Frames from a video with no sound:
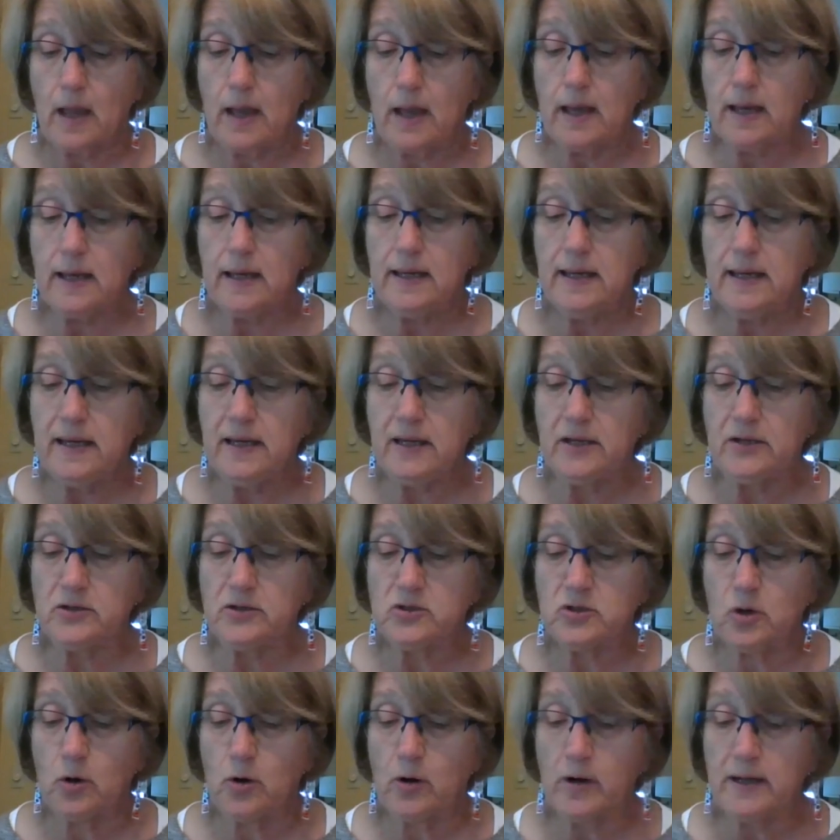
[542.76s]
he
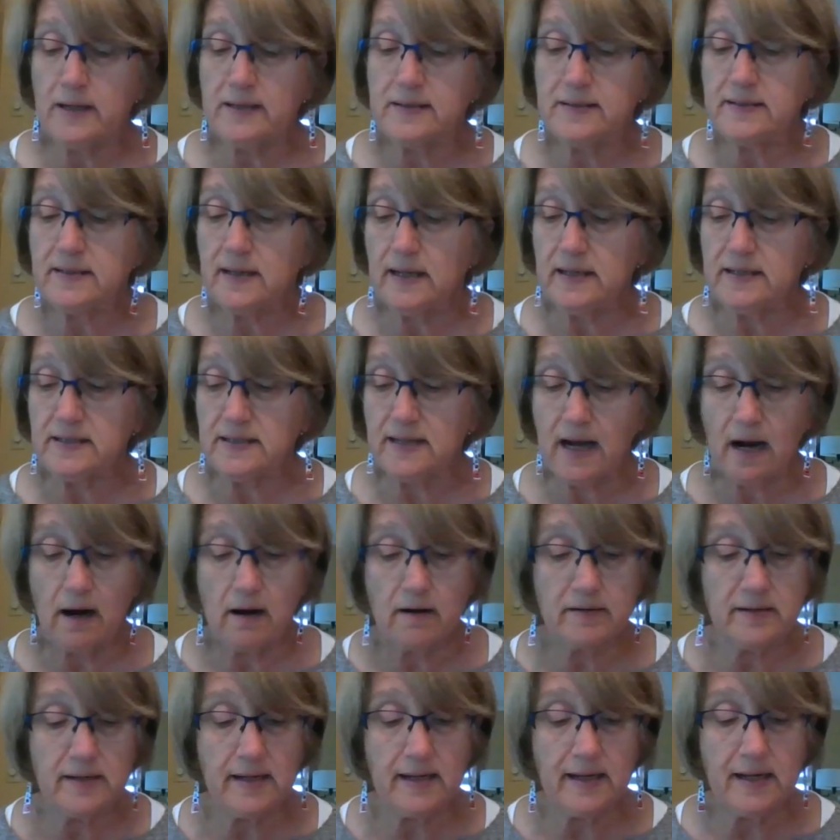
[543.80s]
enjoys
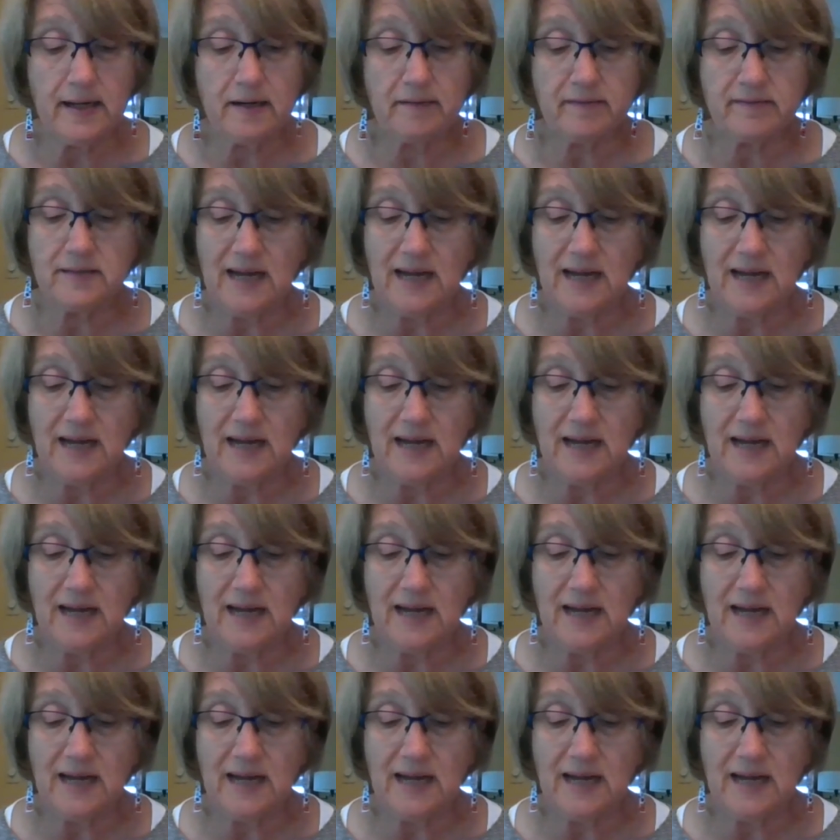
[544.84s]
gardening in his